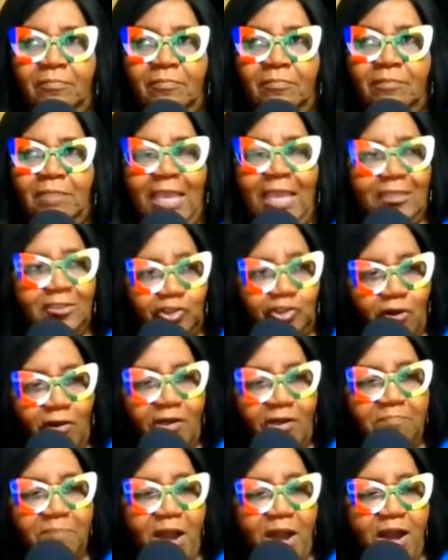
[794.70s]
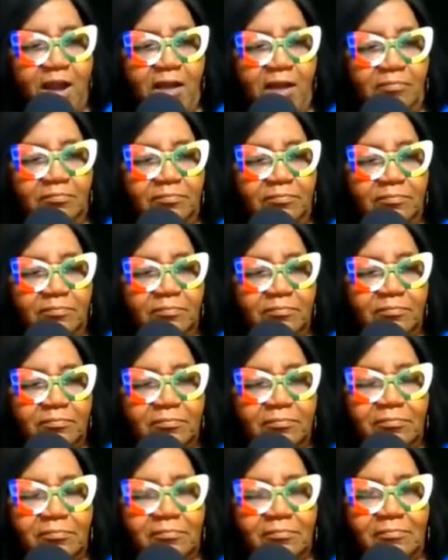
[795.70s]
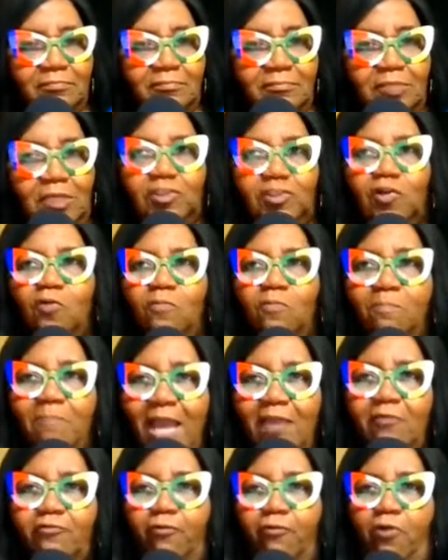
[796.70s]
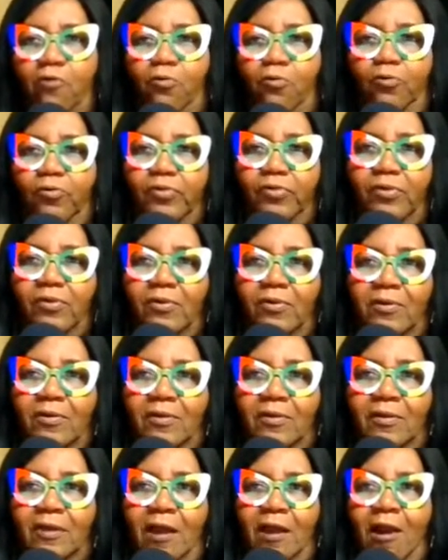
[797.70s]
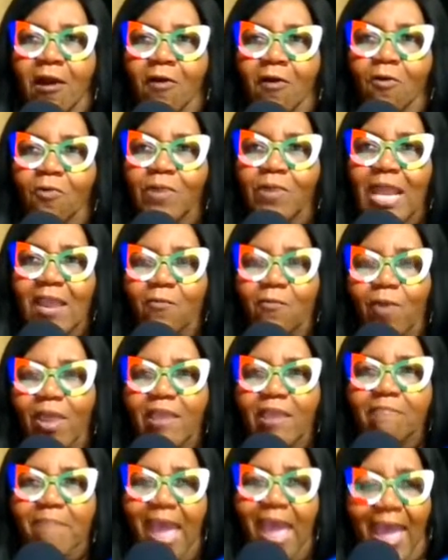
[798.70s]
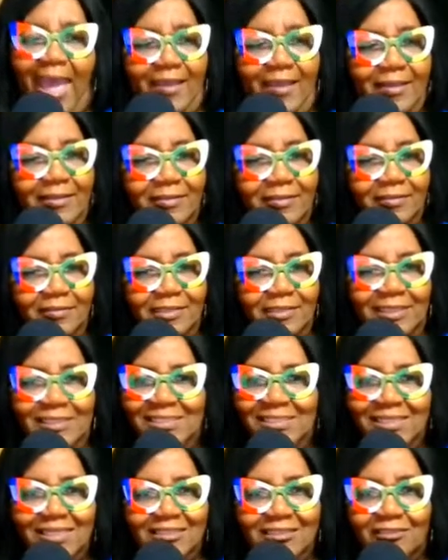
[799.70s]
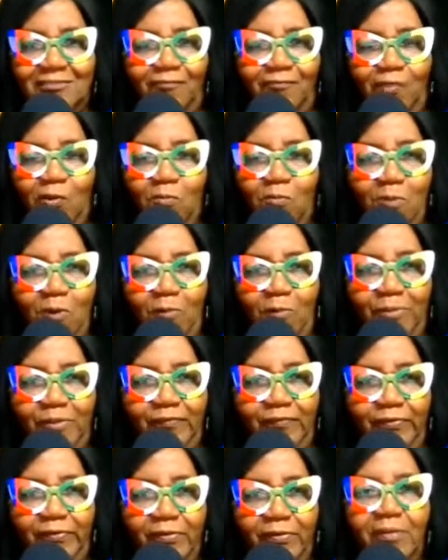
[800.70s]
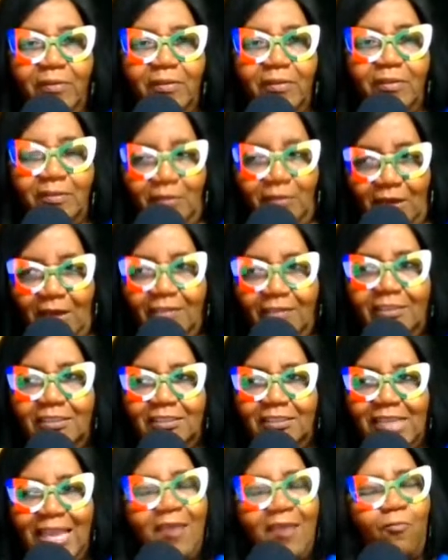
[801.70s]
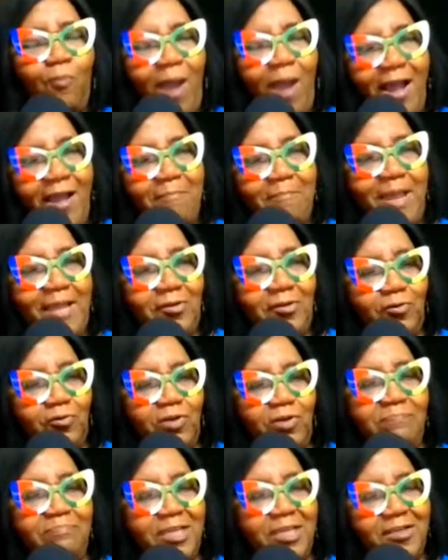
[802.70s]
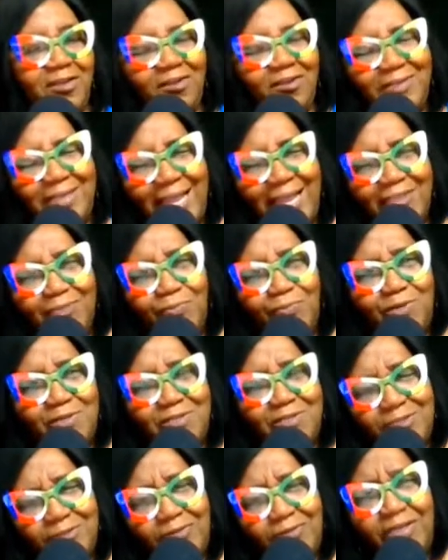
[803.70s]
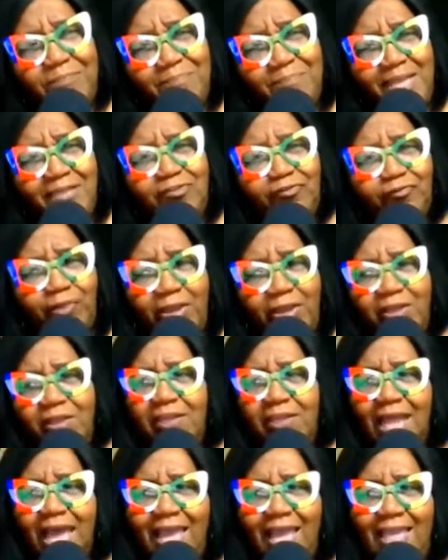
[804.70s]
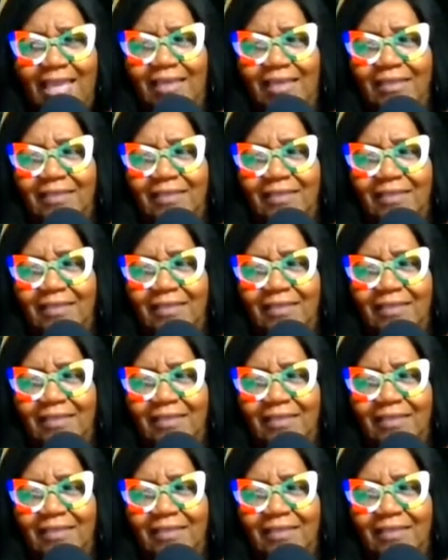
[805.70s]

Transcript: Enjoy the bob. Because those micros are on their way back in just a few moments. You understand? And why am I doing it? Because that's what Judy Mandrell like.